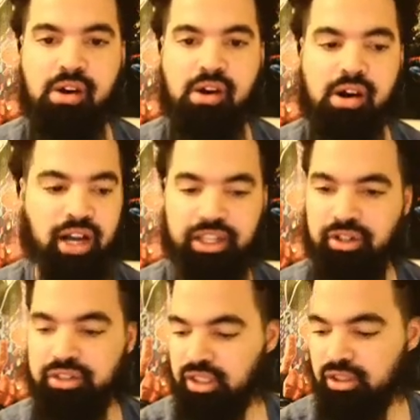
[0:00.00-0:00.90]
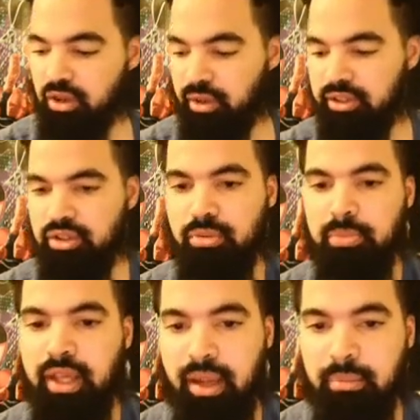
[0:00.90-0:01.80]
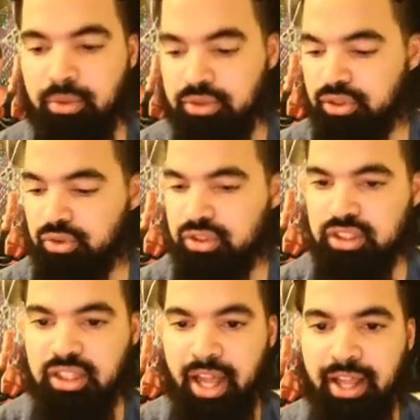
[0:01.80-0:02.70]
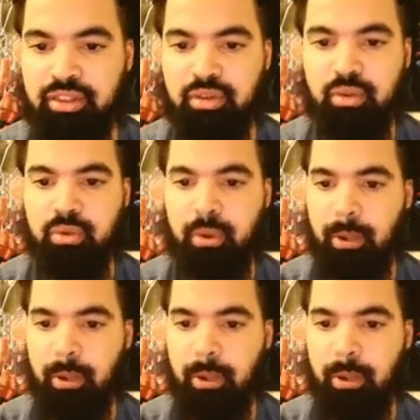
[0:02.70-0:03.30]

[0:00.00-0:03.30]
Like you're just going to be able to sustain through.